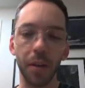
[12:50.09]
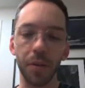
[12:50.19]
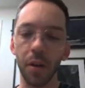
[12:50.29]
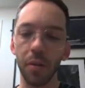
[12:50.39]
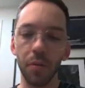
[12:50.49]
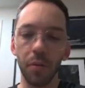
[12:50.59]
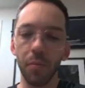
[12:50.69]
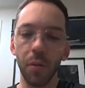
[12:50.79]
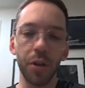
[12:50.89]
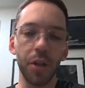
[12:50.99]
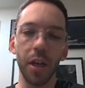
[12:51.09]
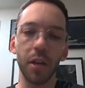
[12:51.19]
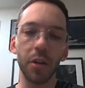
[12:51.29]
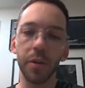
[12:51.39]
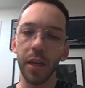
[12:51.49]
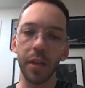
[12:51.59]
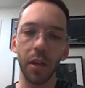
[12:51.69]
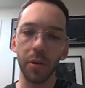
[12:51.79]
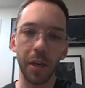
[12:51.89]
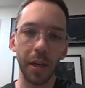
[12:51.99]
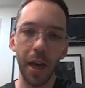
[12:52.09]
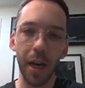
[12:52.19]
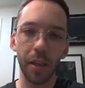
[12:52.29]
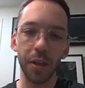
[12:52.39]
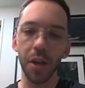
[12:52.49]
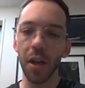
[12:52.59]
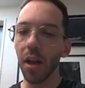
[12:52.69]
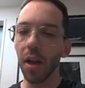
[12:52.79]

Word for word: There's no, the worst you're going to do is hit a little bit of cartilage.